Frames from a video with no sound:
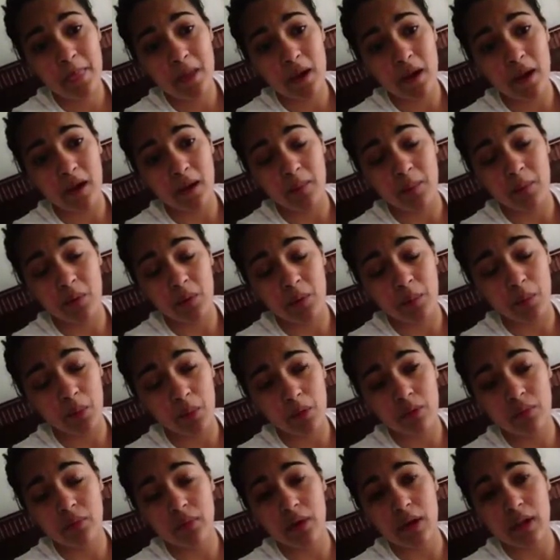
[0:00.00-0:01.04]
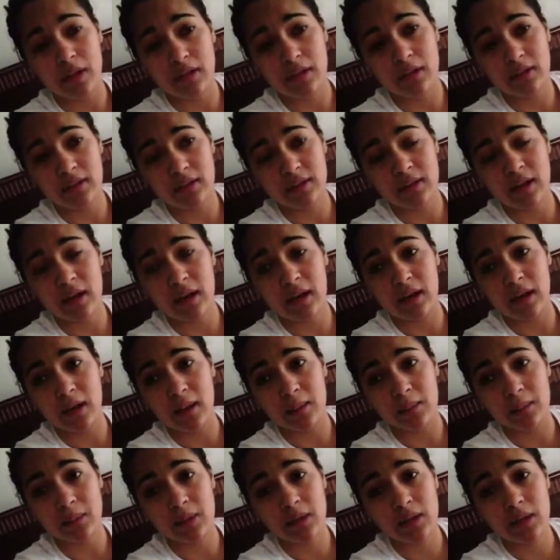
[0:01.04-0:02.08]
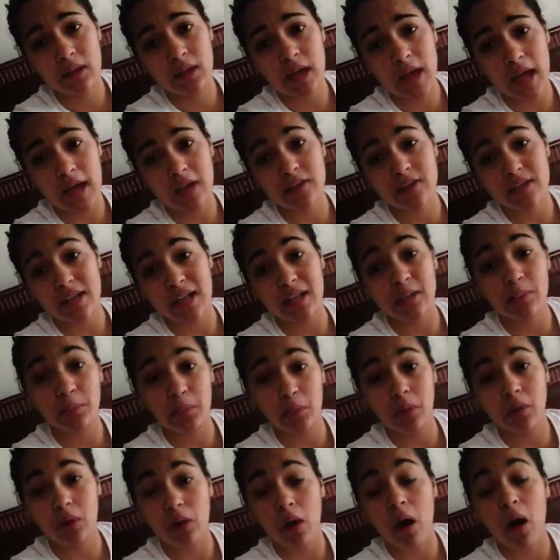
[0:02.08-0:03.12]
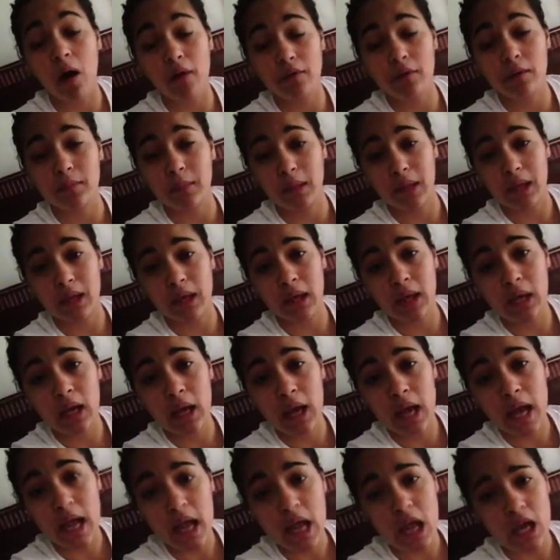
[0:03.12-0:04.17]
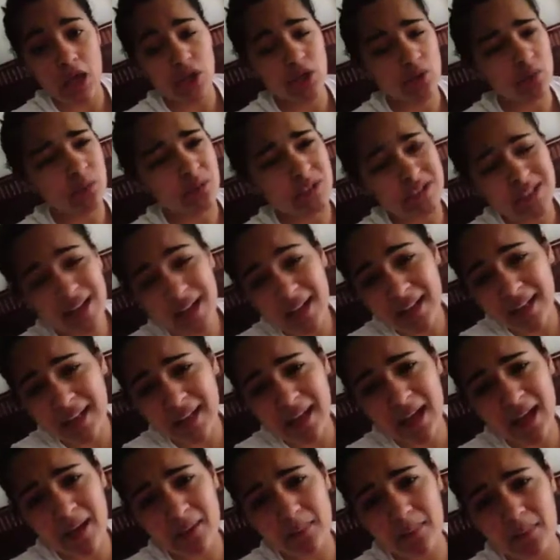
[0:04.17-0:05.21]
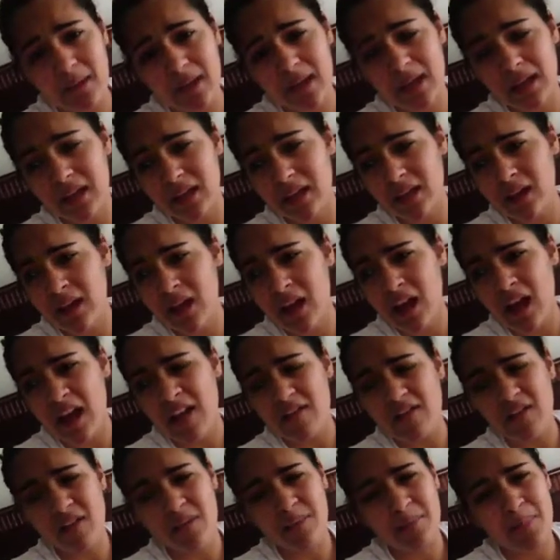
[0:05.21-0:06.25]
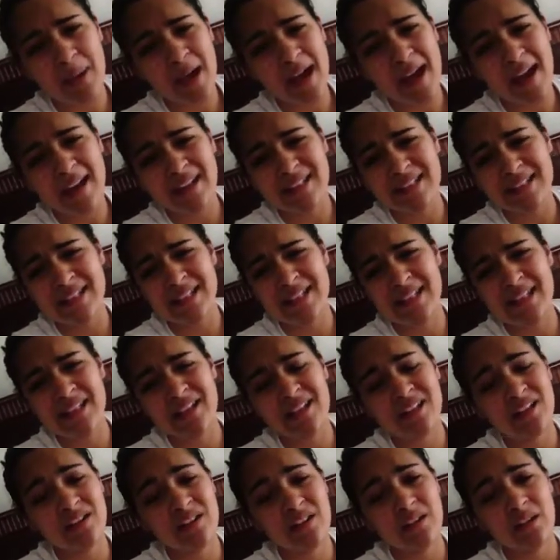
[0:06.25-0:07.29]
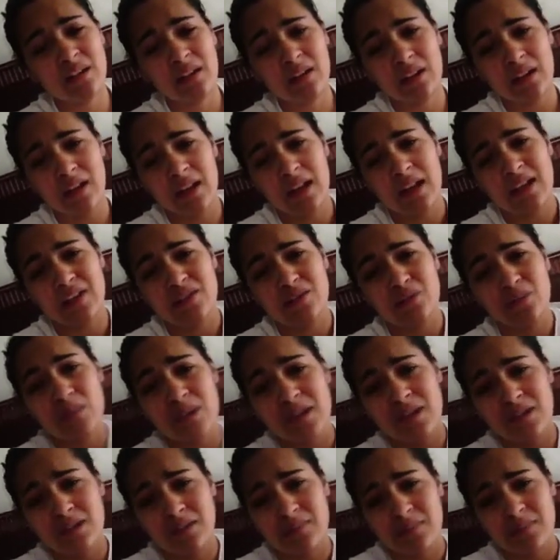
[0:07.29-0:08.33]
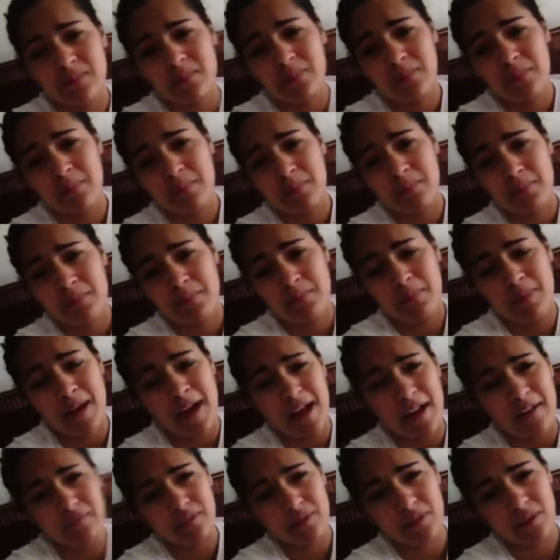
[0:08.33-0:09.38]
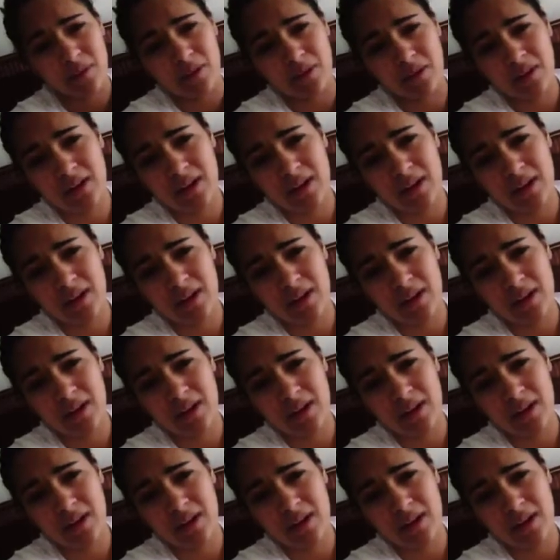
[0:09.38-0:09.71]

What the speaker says: and her boyfriend at the time actually had to pull her off of me, and she was yelling at me. And in the next weeks after,